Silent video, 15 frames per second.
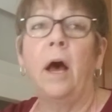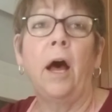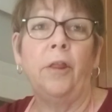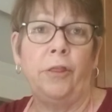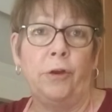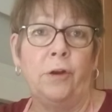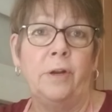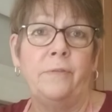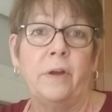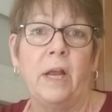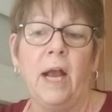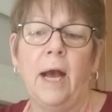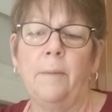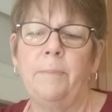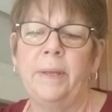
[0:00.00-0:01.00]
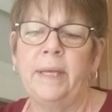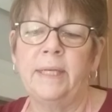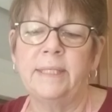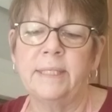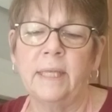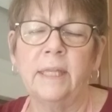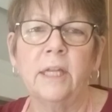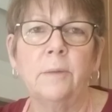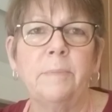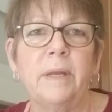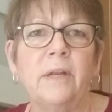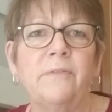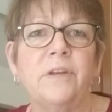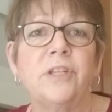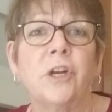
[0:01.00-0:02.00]
1/3 of a cup, and it's a little
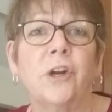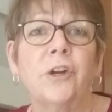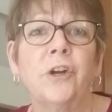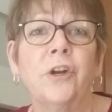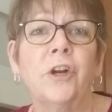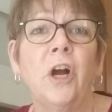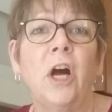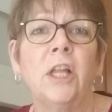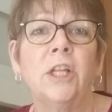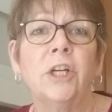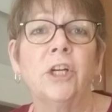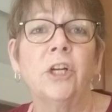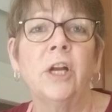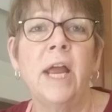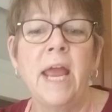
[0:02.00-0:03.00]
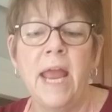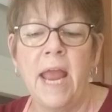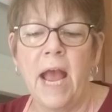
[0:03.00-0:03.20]
bit of a darker color,